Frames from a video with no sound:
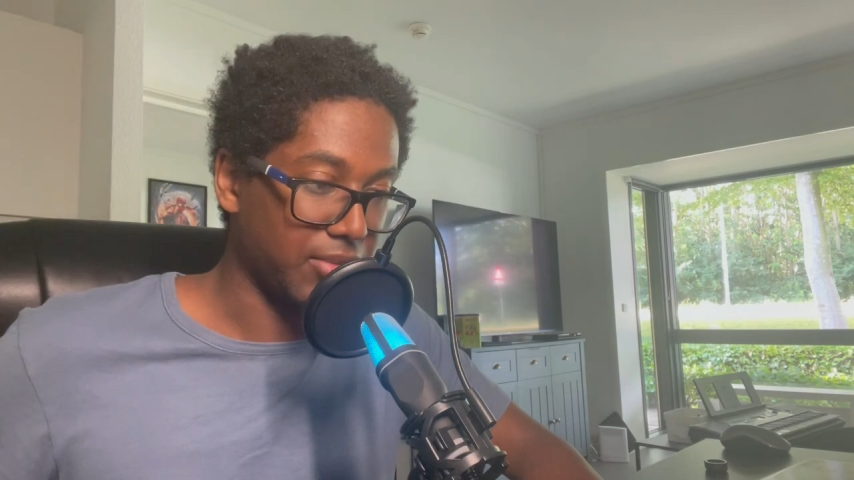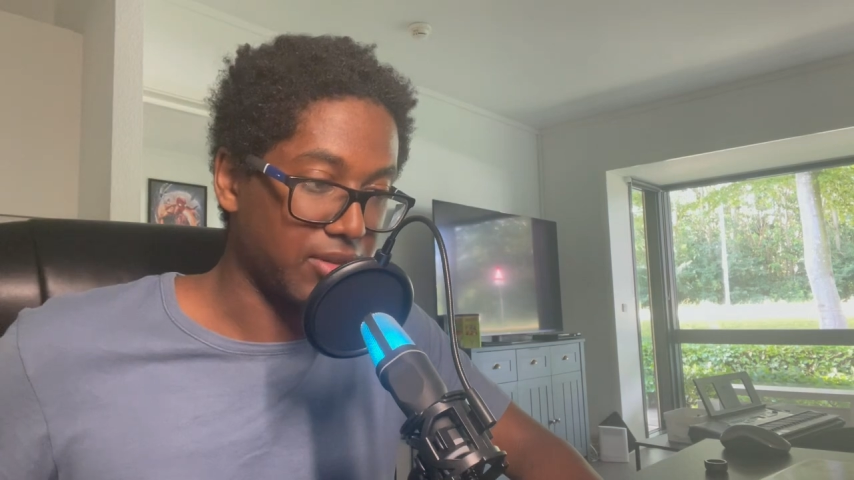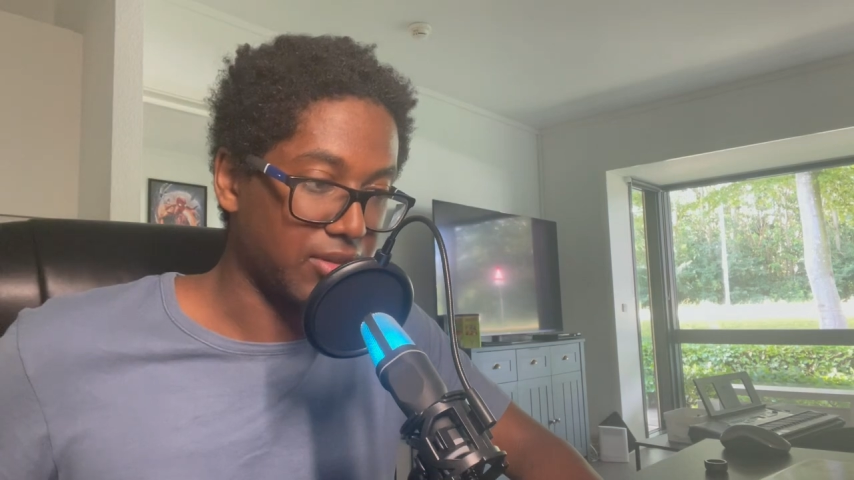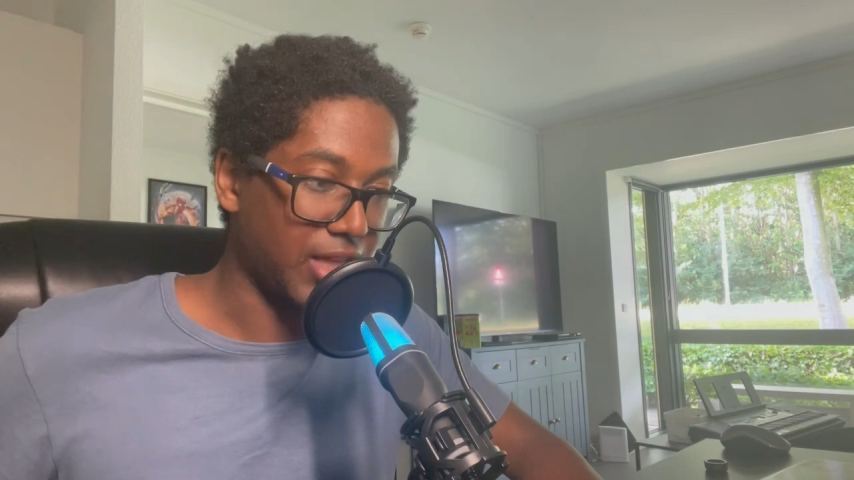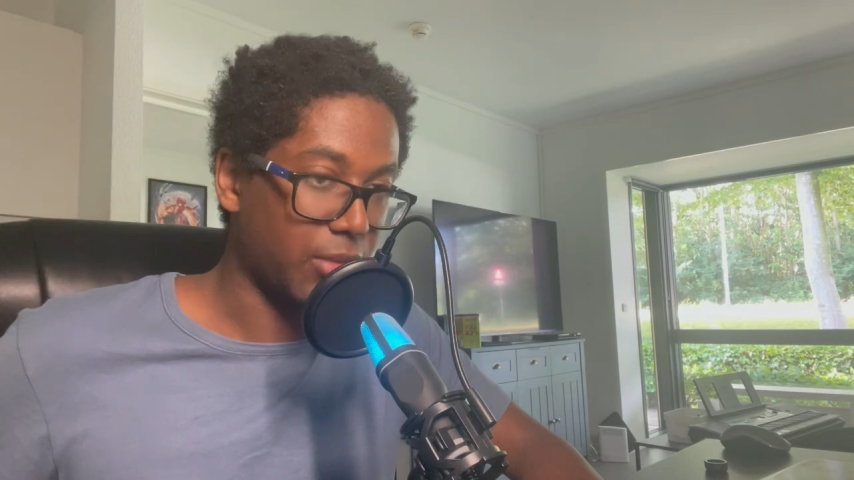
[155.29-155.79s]

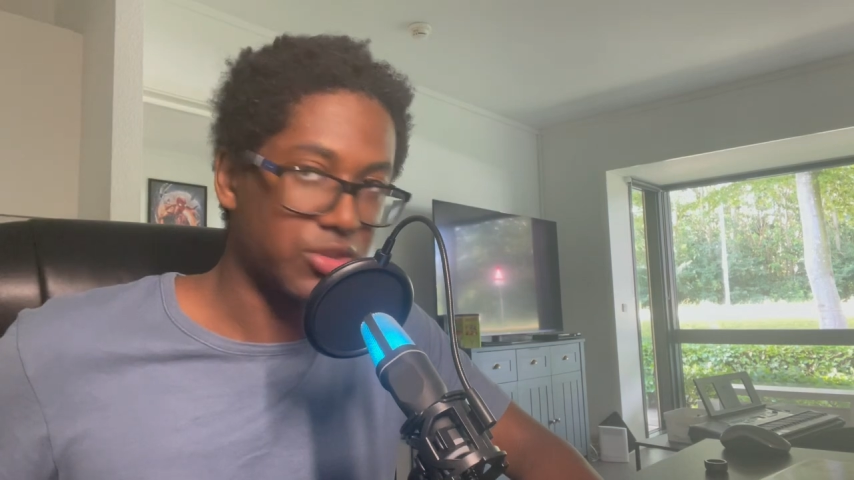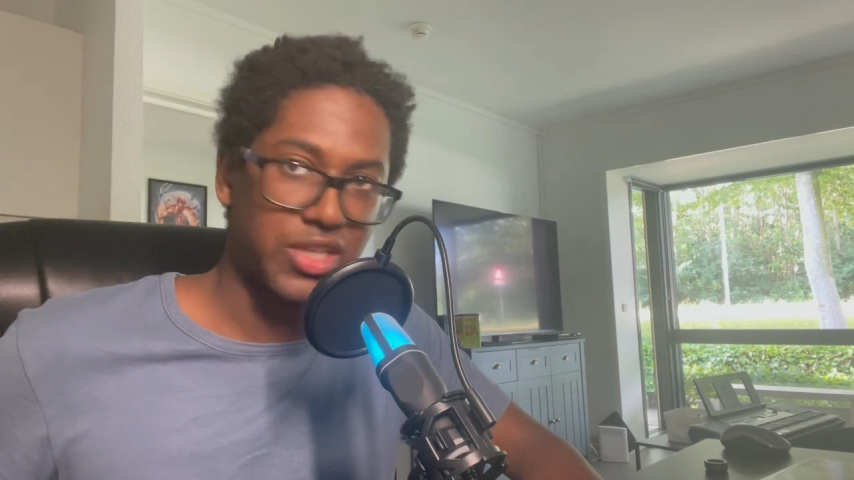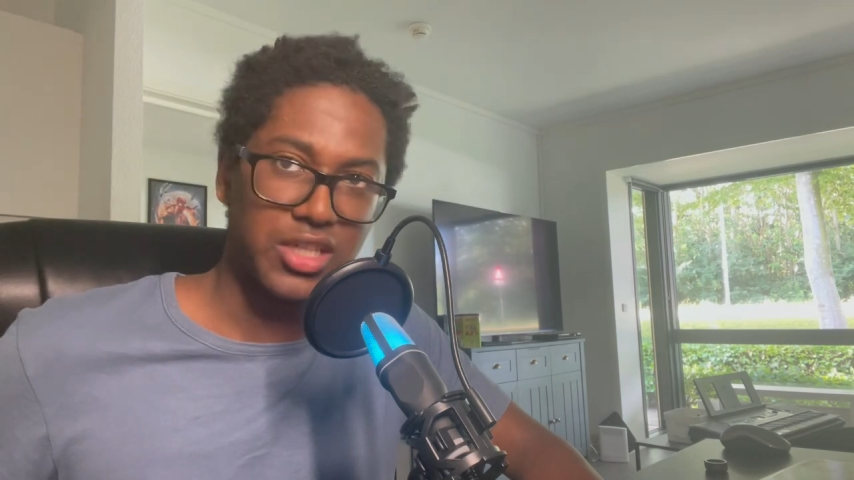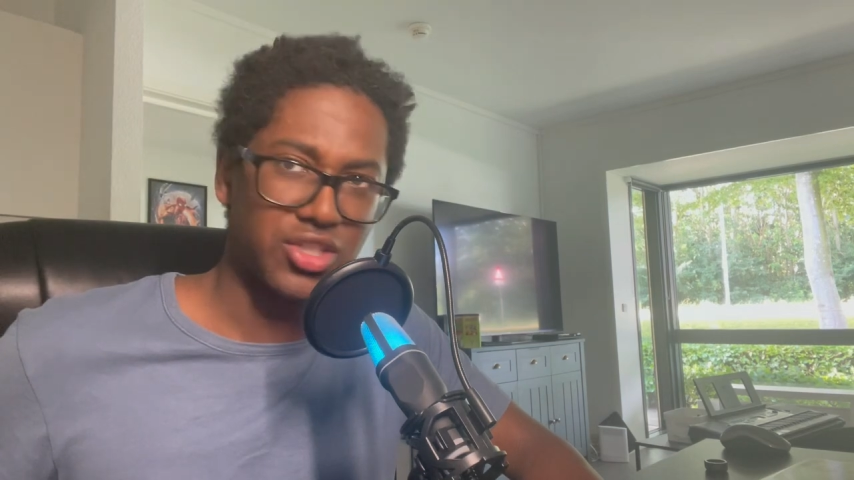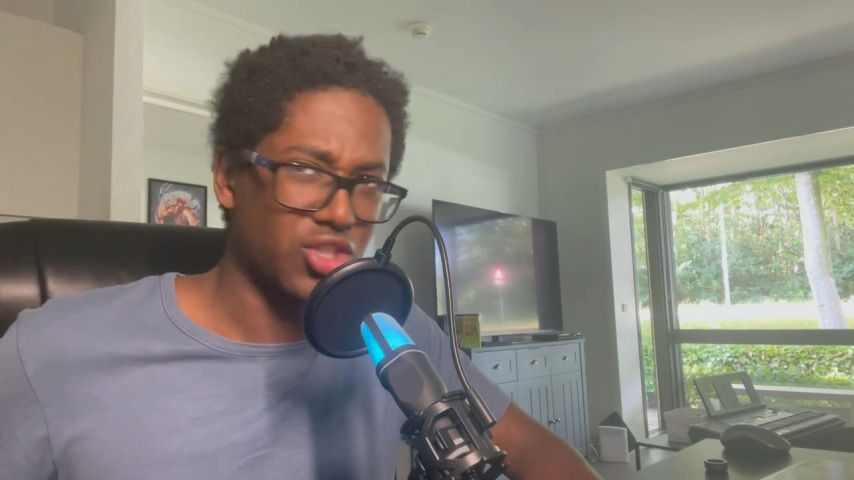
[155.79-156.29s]
but that would
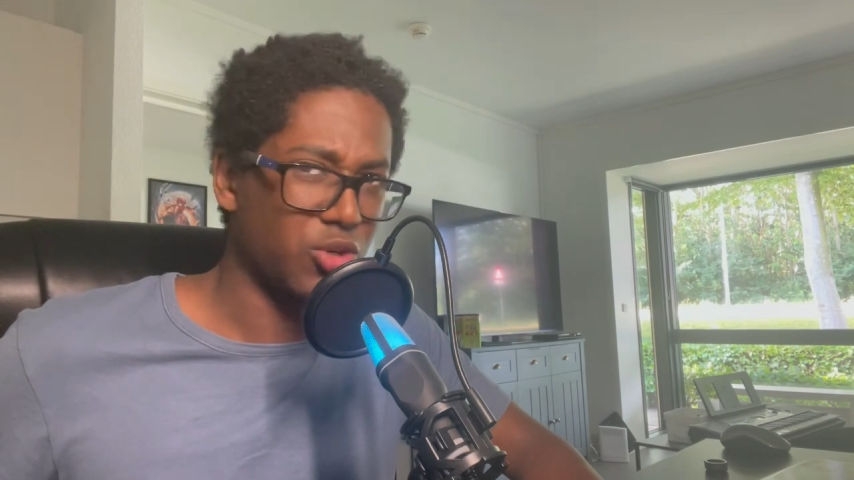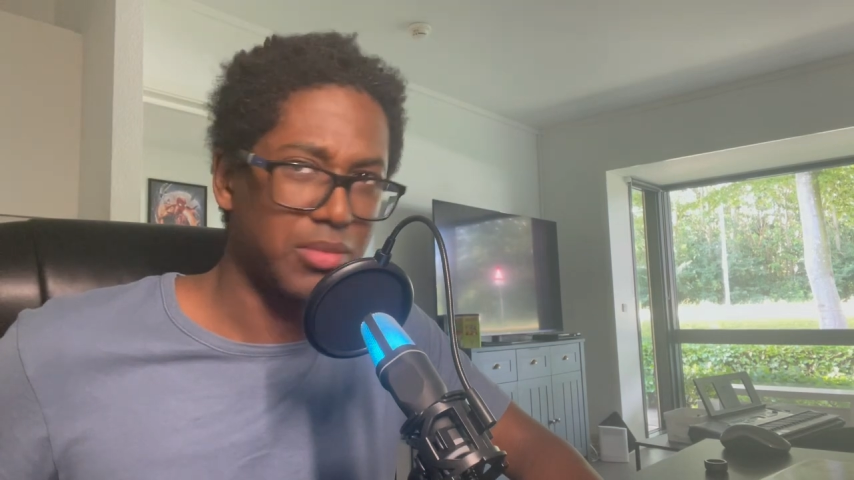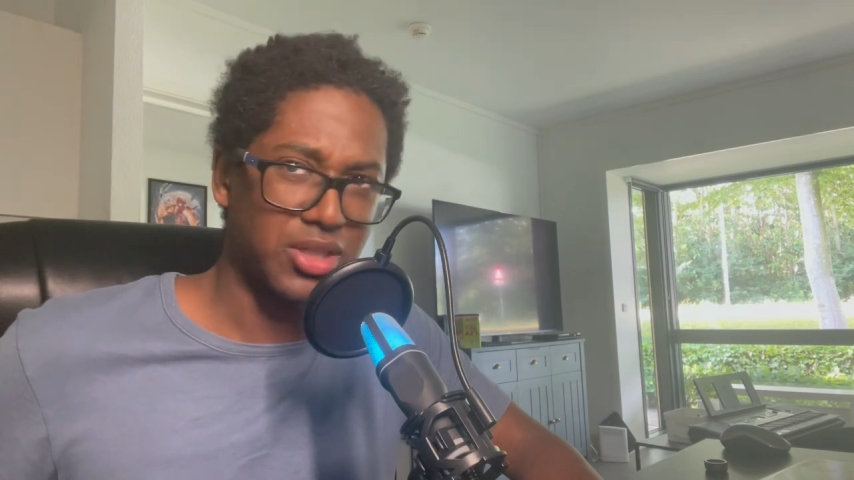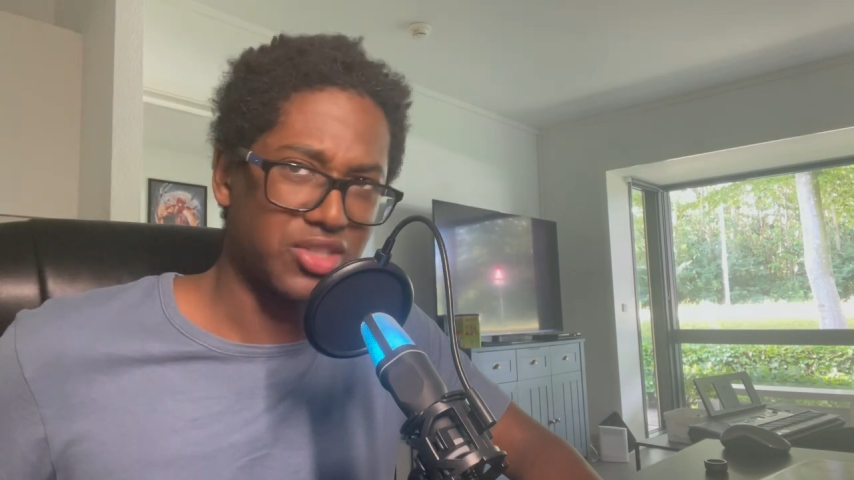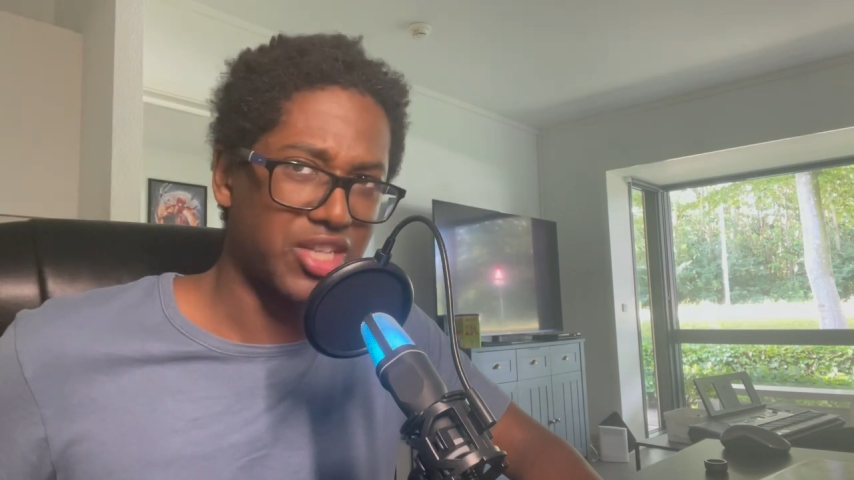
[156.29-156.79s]
take so
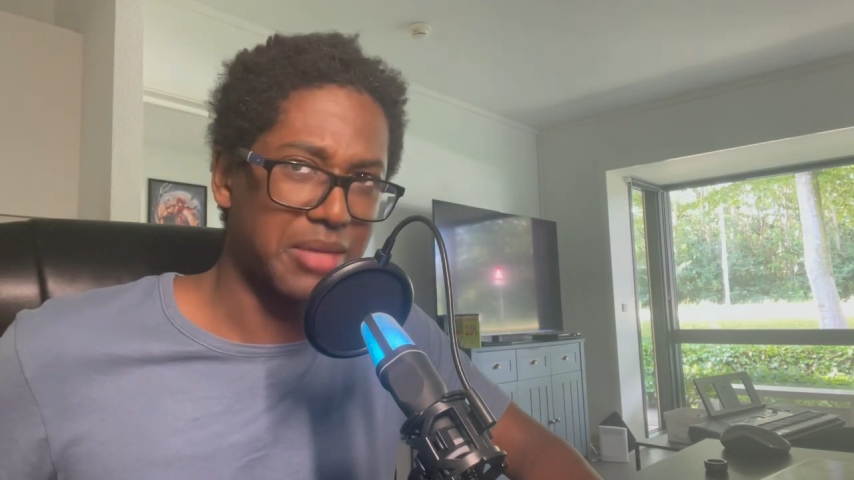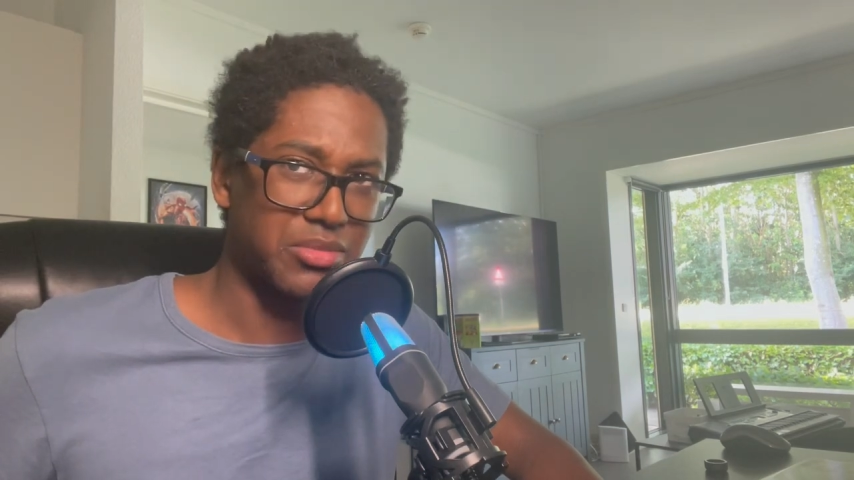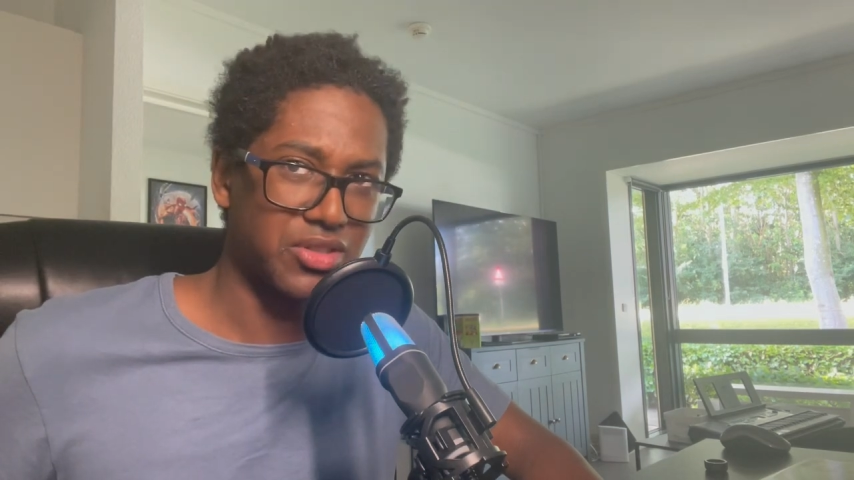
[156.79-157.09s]
much time